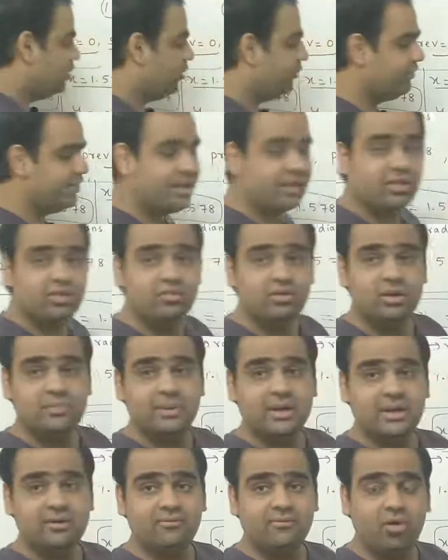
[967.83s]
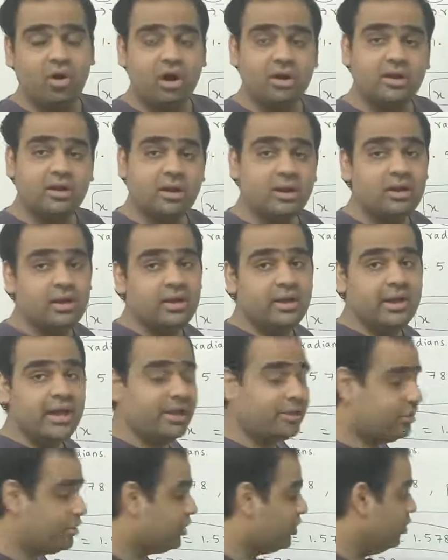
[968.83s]
of x will become what?
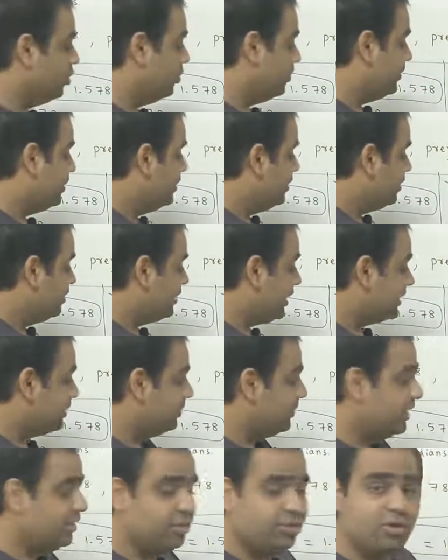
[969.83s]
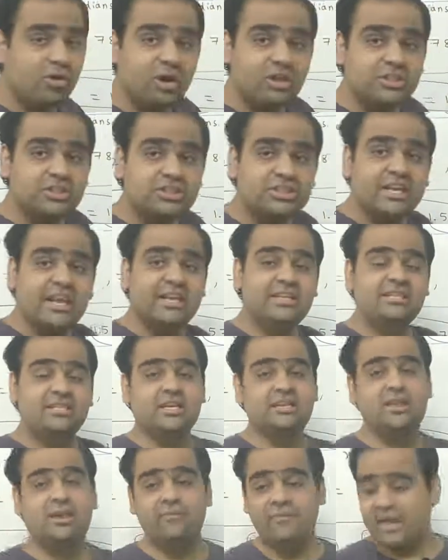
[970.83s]
X cube. That means you are
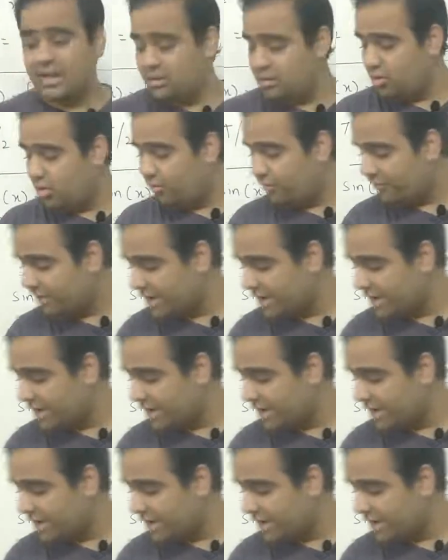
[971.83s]
changing the value of